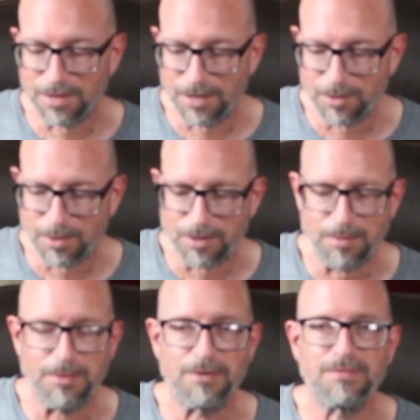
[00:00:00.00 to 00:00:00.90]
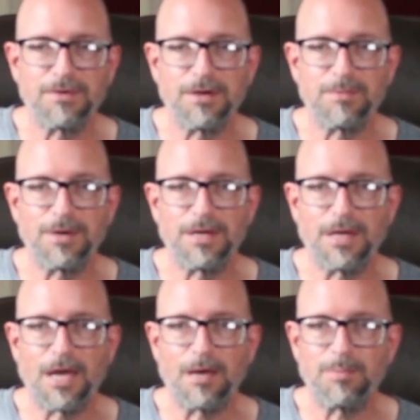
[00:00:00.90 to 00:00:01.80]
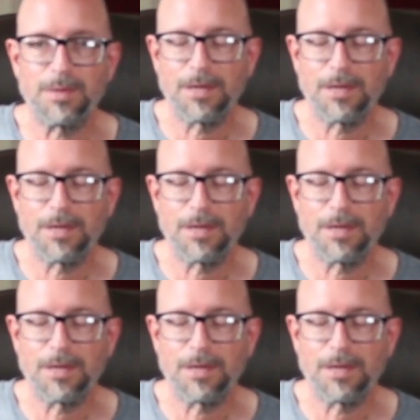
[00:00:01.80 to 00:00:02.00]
anywhere on my app.